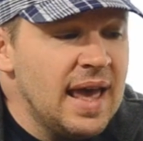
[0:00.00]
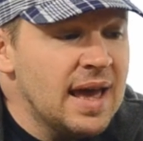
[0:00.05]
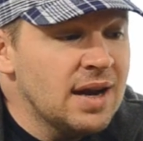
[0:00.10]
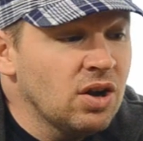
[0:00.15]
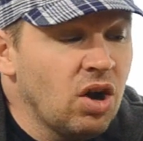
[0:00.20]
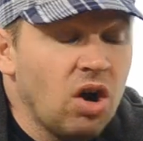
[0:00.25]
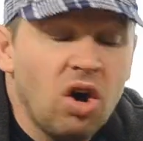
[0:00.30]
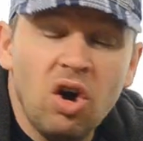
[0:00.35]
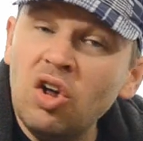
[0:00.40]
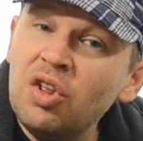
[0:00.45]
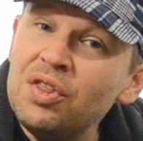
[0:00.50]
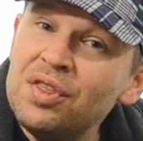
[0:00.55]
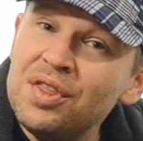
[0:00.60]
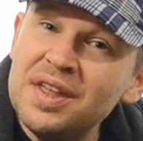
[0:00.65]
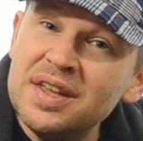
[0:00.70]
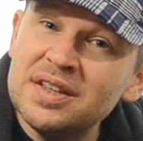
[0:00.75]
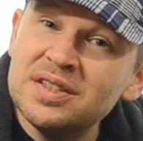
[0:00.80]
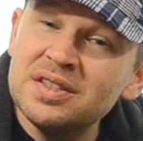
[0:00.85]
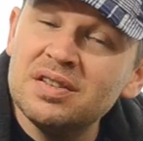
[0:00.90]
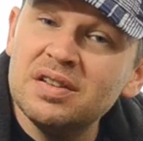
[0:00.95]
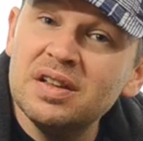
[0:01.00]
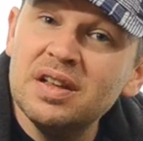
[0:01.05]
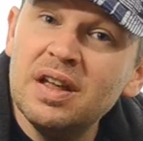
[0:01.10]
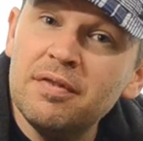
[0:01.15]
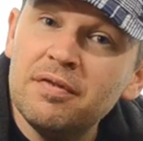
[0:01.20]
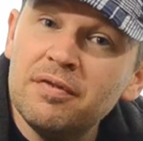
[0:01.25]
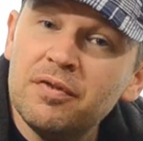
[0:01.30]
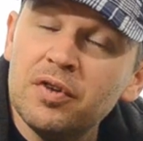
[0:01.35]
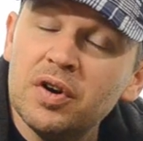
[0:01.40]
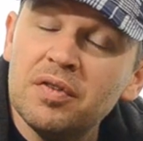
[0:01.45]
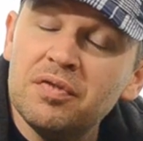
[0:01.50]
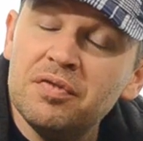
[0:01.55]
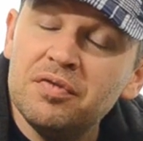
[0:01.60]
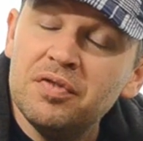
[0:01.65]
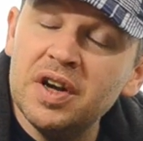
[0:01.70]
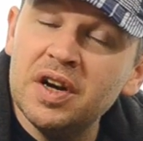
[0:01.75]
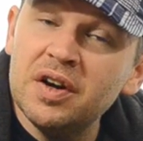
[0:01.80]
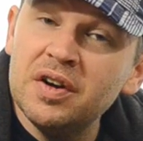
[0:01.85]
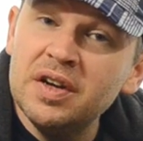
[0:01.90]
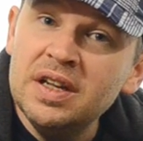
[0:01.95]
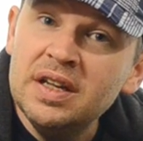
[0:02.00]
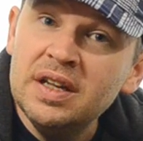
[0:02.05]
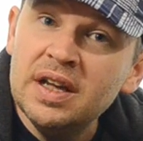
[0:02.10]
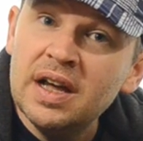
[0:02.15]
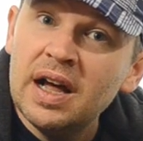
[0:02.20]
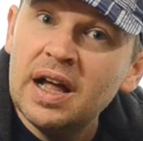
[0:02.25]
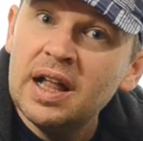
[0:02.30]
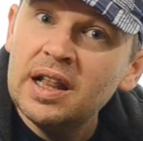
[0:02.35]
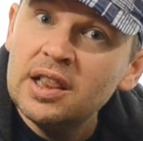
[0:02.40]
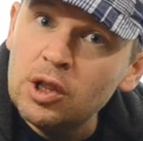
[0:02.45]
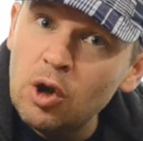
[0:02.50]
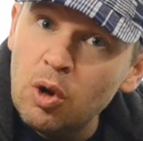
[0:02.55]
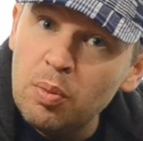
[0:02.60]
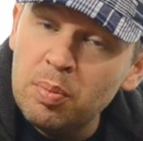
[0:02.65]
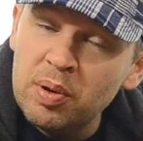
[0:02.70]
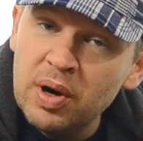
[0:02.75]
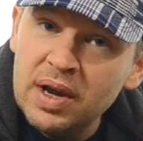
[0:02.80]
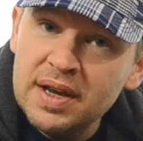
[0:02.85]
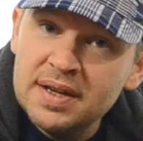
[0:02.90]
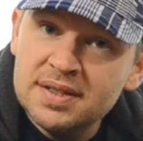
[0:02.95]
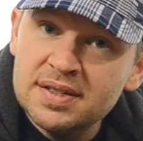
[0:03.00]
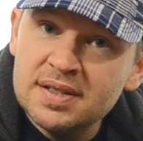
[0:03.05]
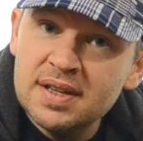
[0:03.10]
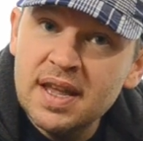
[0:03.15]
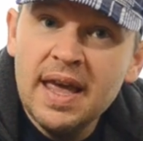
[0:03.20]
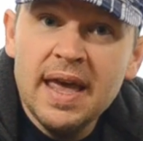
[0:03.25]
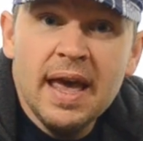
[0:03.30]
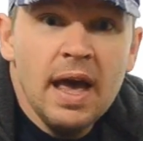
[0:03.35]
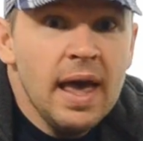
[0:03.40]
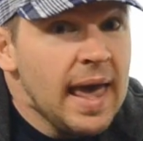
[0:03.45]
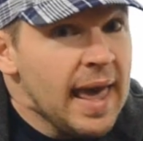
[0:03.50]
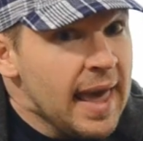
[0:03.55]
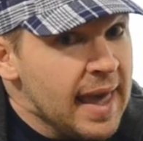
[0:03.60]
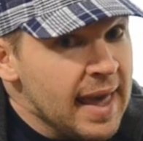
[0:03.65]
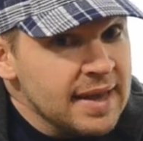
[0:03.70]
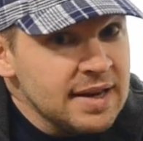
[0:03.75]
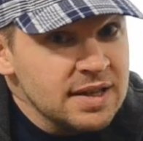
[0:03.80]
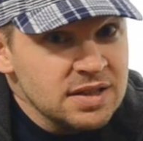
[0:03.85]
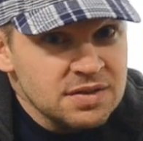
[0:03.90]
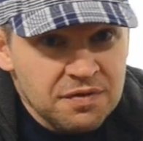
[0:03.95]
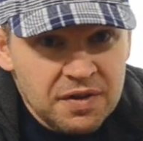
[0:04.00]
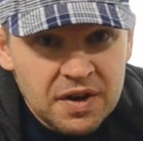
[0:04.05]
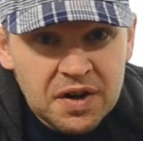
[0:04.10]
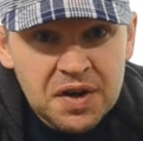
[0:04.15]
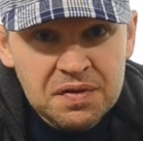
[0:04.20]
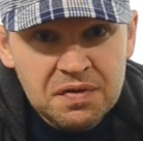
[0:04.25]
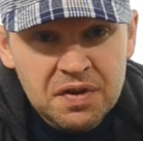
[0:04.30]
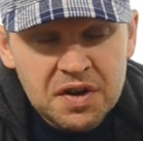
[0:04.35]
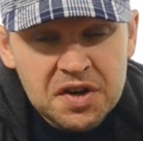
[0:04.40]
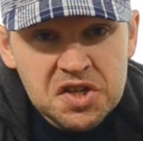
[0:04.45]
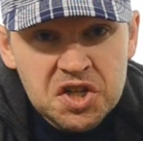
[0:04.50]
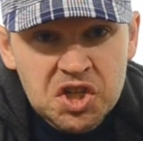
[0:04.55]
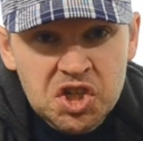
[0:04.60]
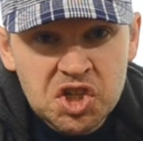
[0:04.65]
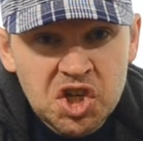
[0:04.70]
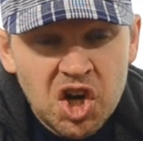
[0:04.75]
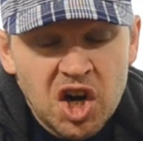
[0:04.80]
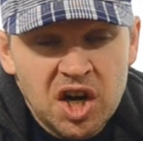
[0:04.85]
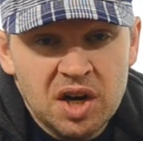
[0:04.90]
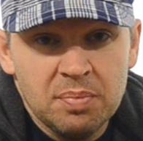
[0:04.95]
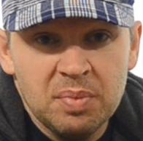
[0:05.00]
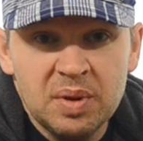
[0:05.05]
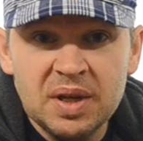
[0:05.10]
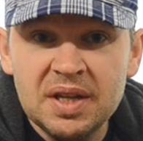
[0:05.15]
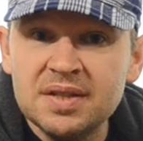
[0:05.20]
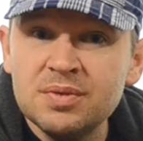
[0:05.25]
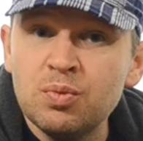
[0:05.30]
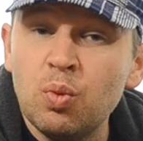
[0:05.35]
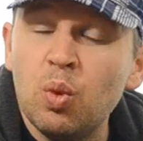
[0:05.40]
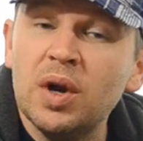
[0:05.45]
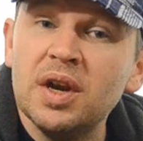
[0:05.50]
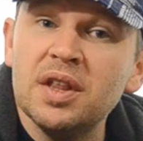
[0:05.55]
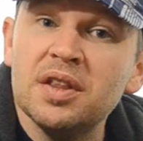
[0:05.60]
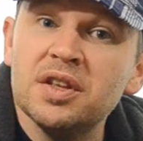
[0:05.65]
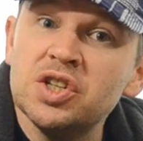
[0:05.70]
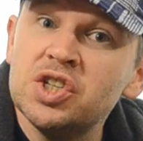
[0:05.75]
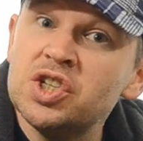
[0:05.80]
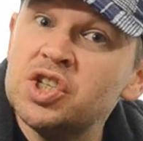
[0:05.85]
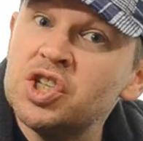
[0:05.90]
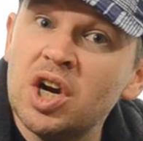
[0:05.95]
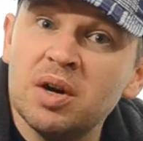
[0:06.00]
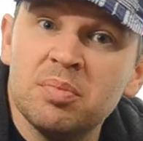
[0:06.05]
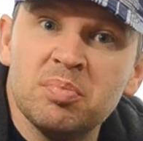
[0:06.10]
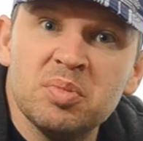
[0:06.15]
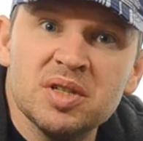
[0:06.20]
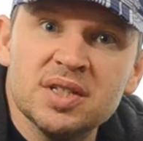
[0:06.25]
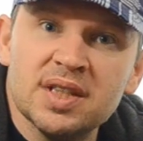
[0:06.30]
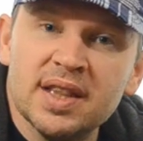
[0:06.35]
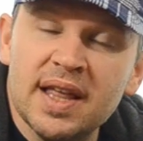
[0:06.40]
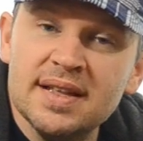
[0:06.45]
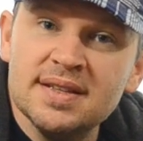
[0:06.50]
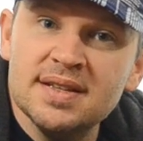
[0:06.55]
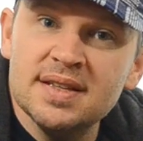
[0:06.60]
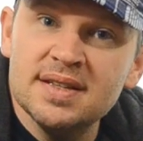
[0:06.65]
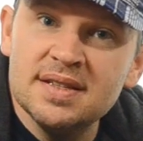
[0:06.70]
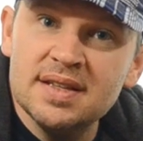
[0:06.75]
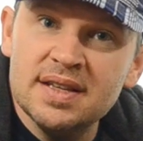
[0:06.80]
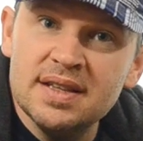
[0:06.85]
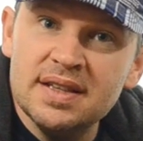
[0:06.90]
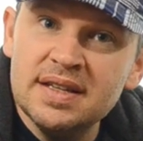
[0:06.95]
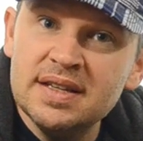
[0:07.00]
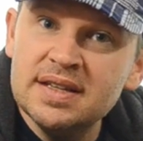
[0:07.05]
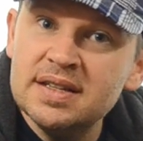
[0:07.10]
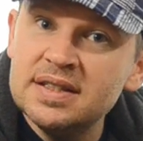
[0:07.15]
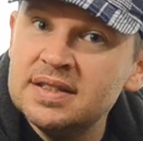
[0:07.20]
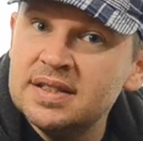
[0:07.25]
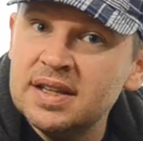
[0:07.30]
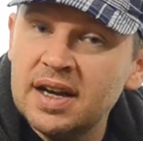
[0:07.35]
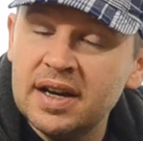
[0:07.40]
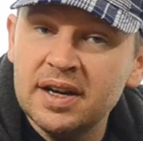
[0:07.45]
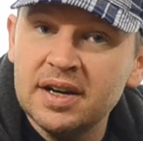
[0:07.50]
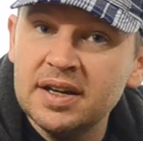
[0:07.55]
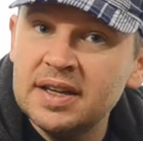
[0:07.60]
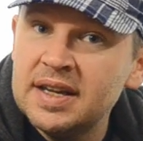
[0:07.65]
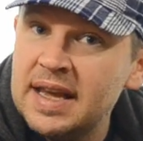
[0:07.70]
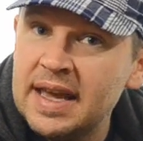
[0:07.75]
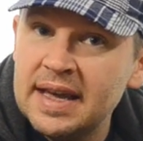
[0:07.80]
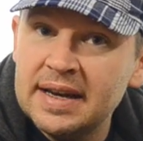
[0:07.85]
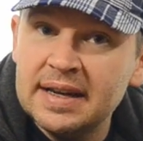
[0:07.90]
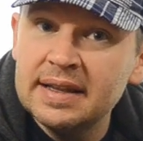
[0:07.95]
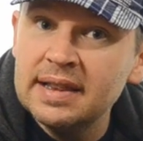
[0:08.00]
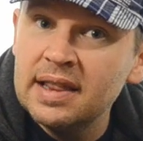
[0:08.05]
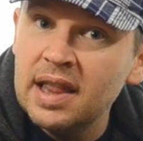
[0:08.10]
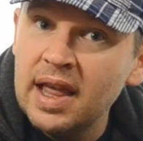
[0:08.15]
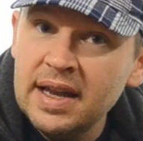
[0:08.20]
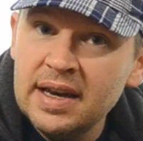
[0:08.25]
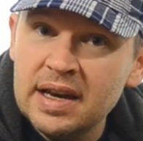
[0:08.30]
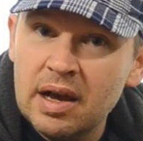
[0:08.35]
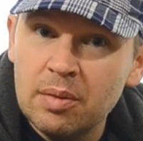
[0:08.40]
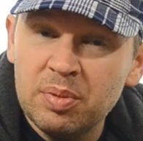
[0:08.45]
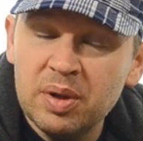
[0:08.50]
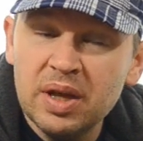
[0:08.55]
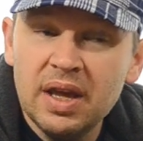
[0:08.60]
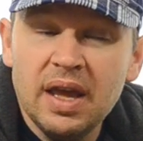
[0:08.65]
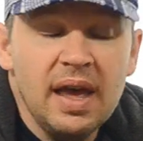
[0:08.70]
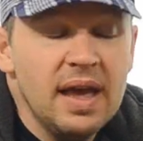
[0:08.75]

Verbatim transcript: and all this for a very uh, low price. And it's very, very sharp. It's one of the sharpest lenses in the entire Canon lineup.